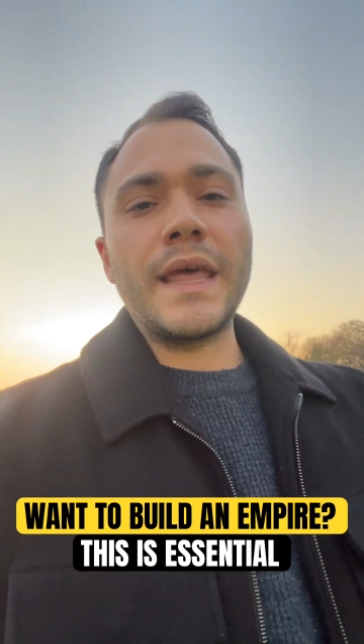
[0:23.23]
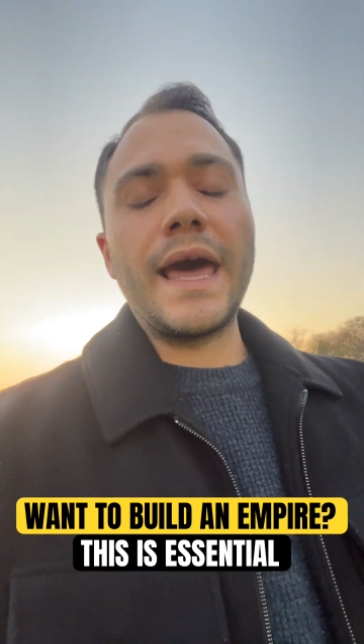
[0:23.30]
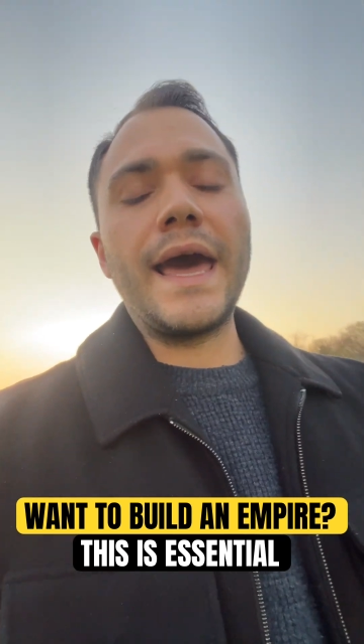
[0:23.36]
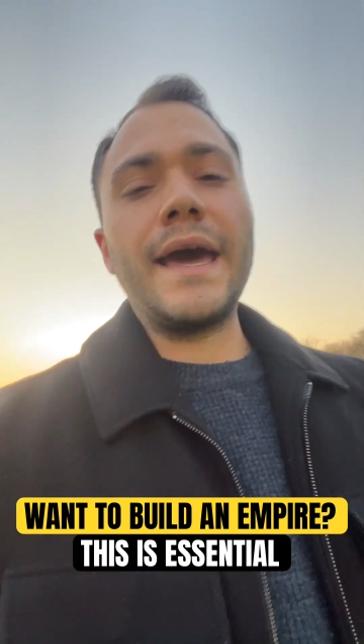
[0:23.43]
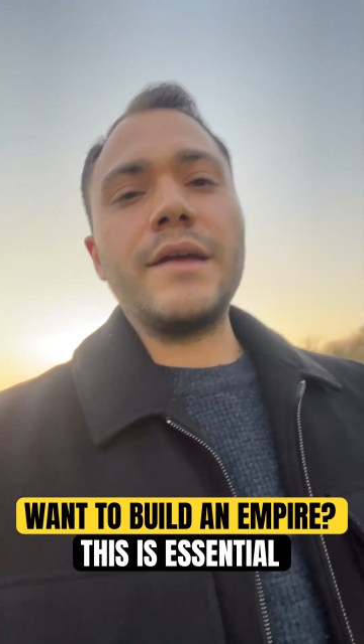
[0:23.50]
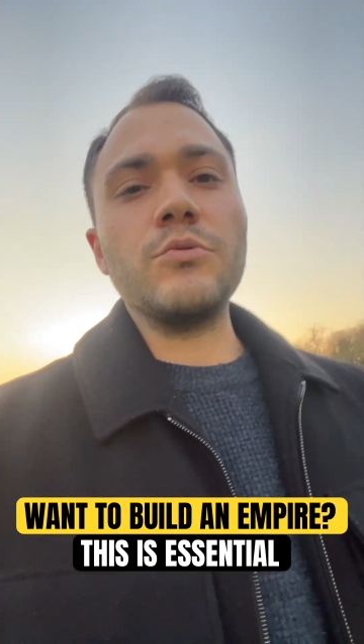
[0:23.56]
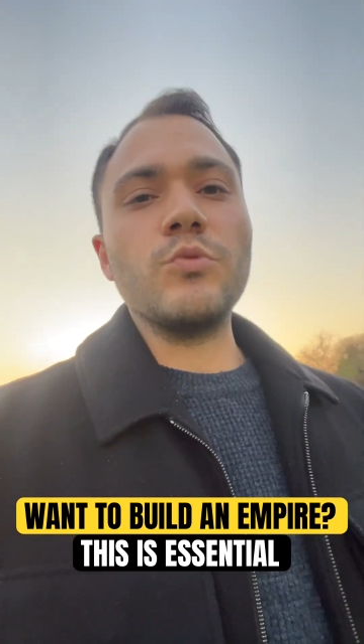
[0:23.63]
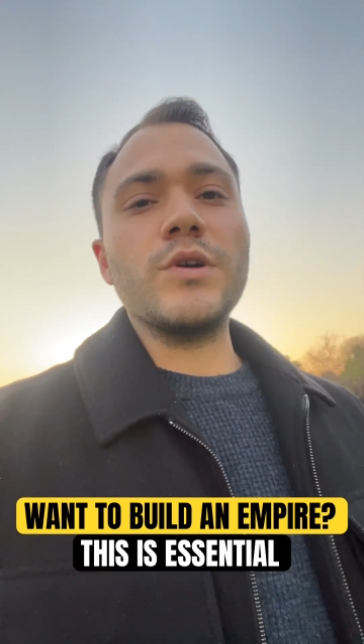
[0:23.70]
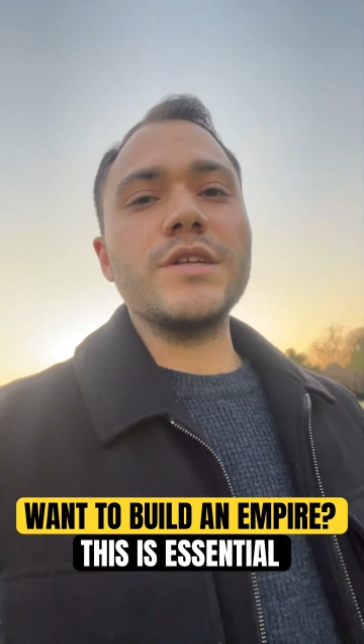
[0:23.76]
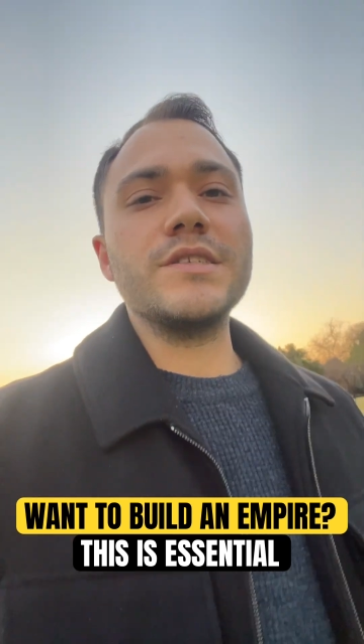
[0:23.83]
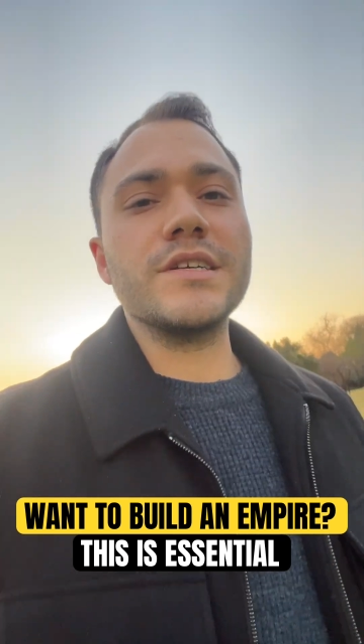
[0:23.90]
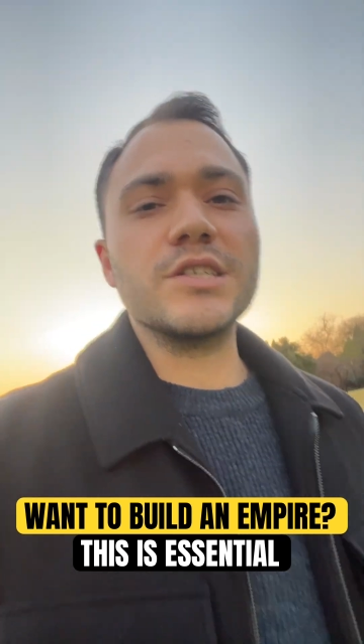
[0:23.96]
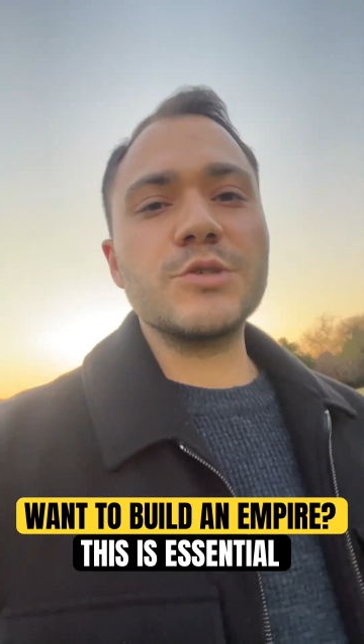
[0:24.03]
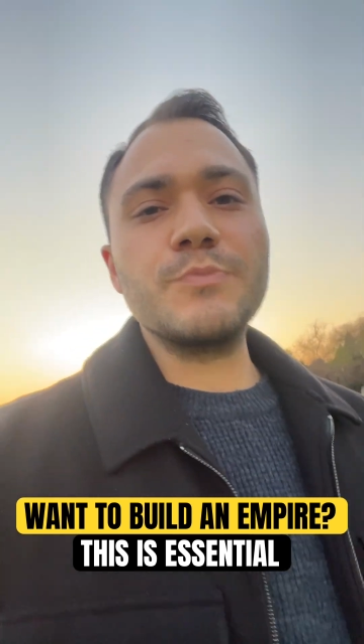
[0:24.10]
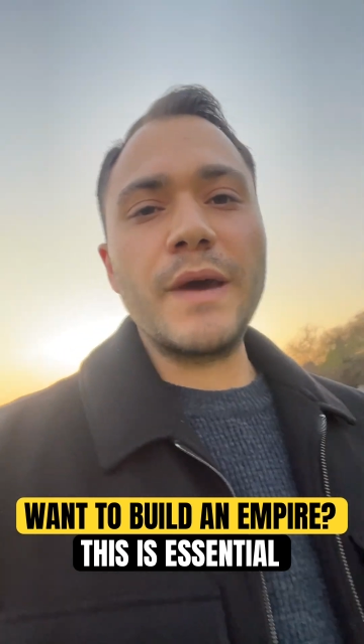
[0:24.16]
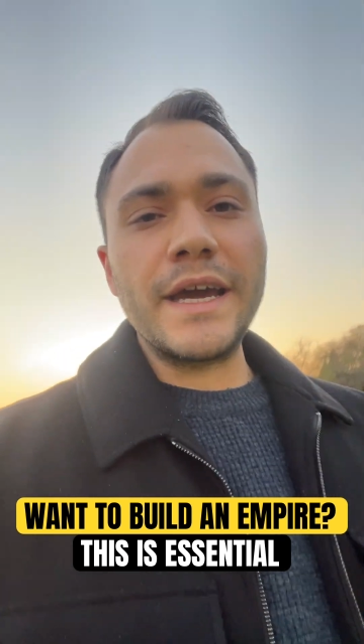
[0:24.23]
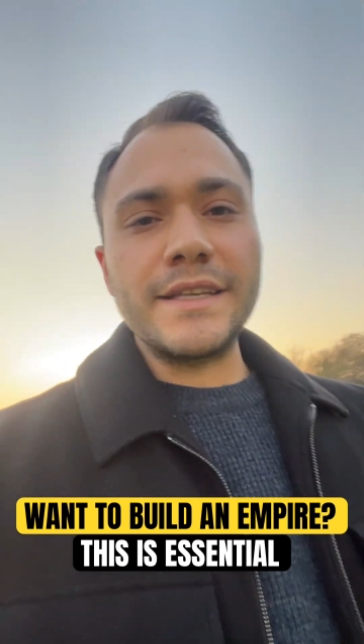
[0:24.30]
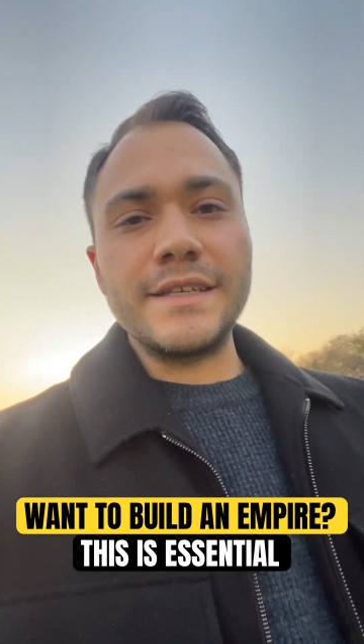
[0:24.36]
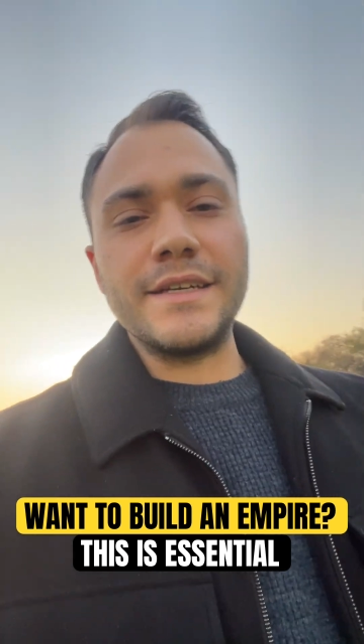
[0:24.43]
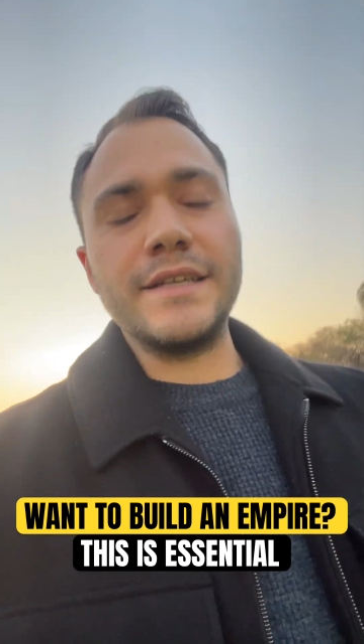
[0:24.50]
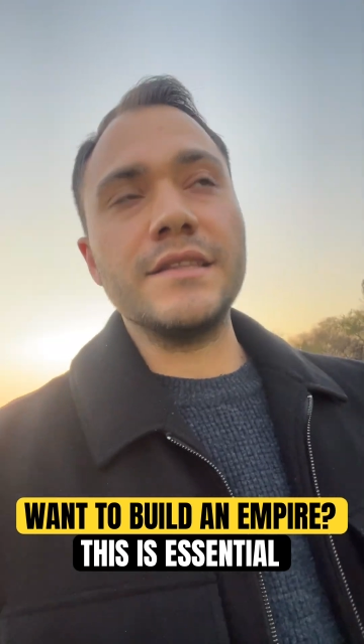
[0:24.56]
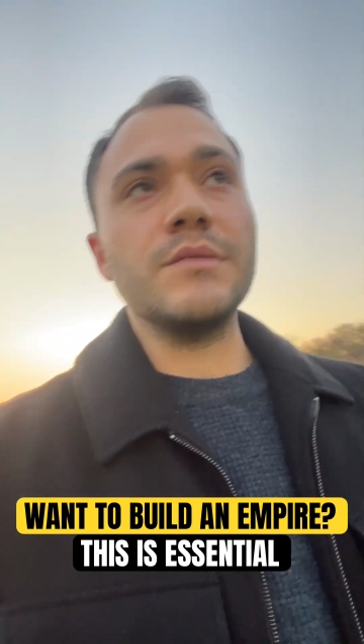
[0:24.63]
and what is
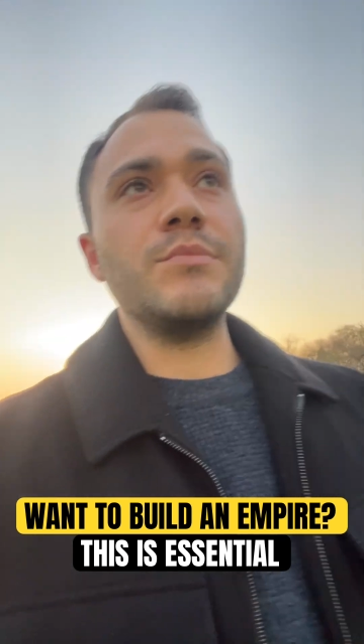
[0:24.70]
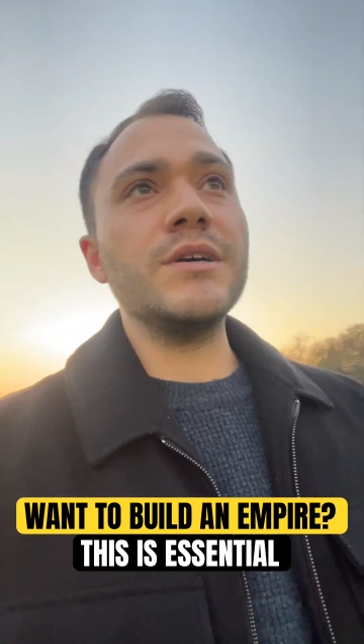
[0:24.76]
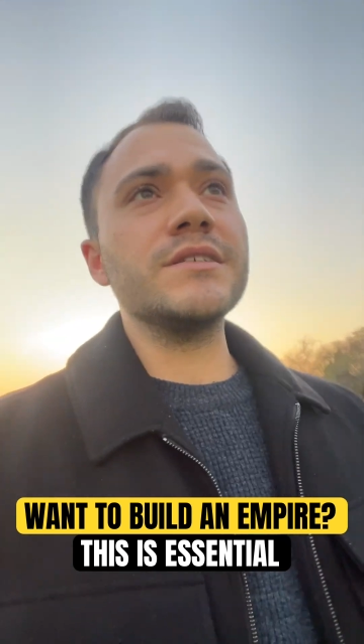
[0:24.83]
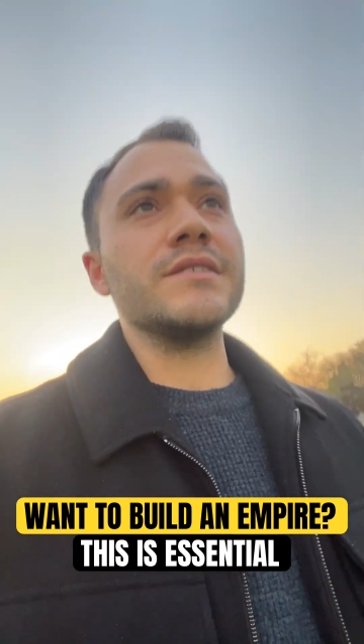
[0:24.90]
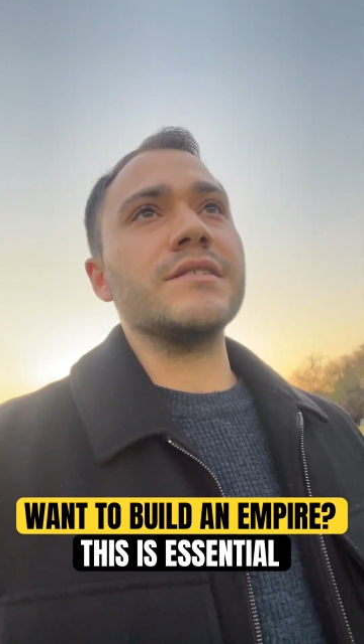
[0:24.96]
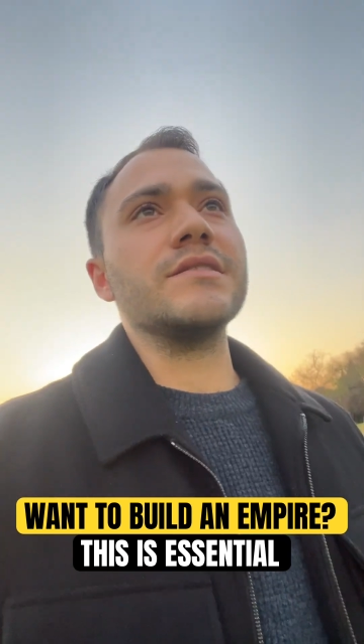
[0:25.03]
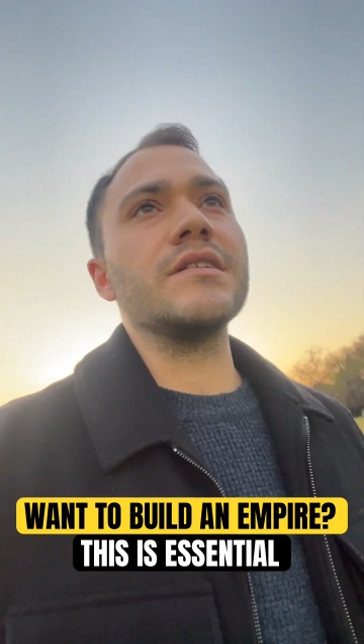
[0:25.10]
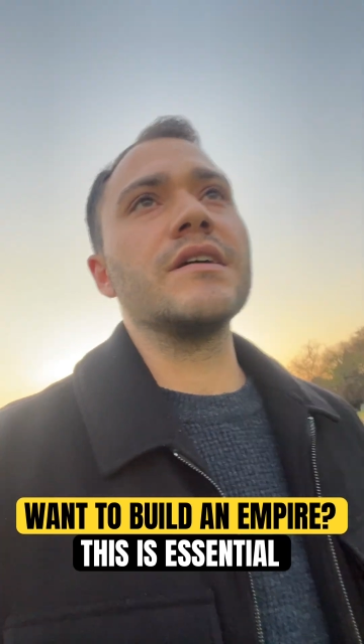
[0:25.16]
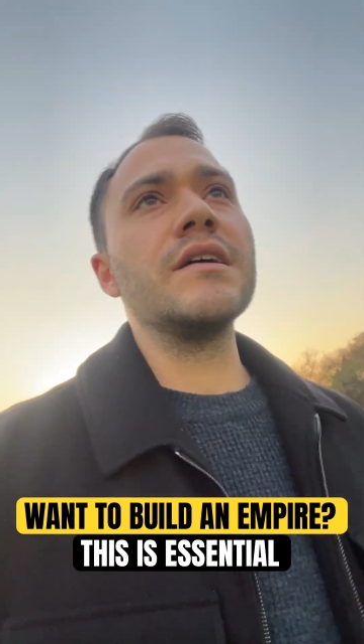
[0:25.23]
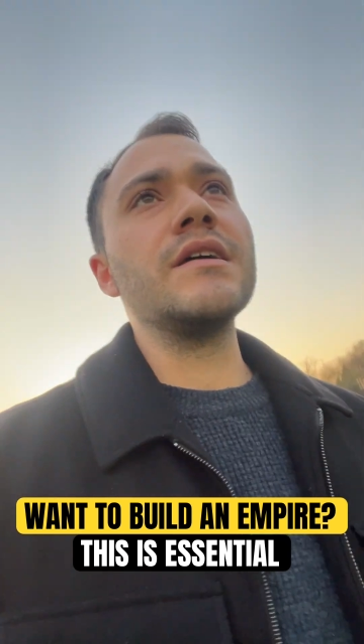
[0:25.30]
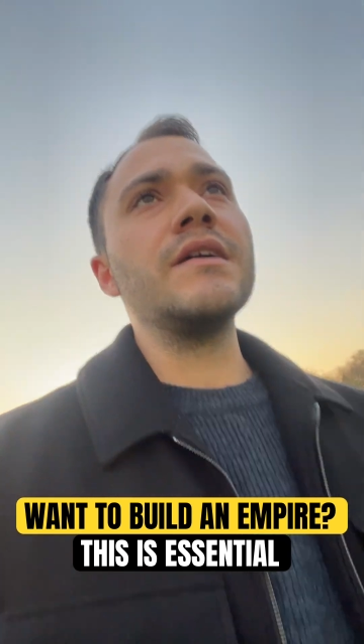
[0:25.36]
expected in the business.